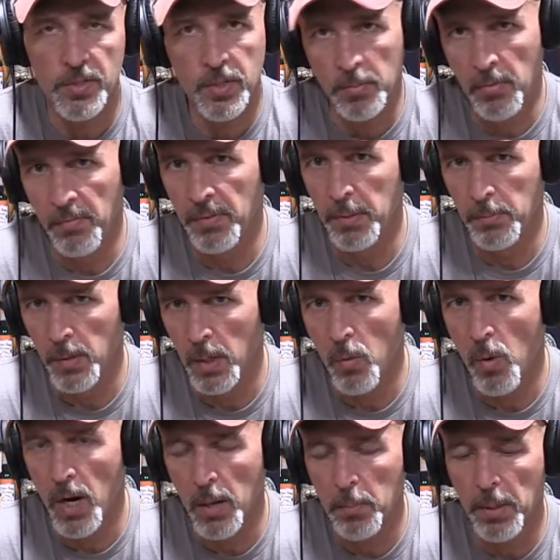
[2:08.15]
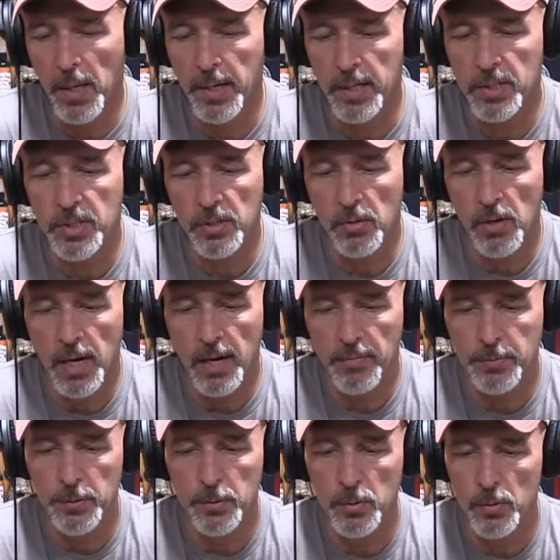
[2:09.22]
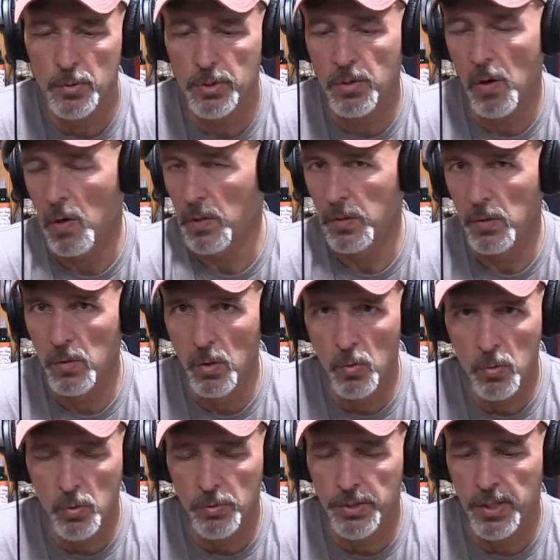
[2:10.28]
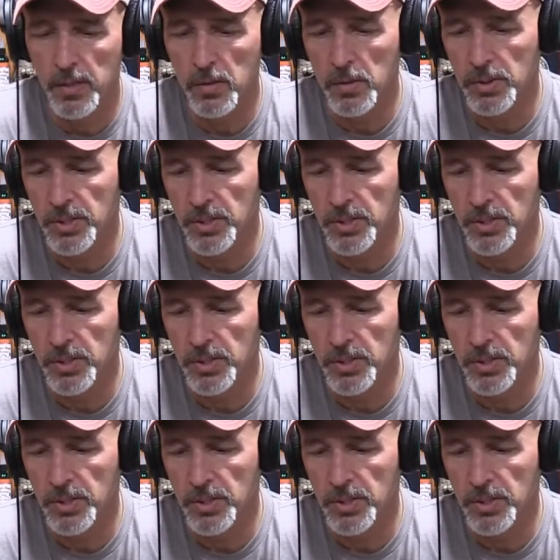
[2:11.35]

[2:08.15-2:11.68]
Some of them require plates. You'll have to talk to your local dealer,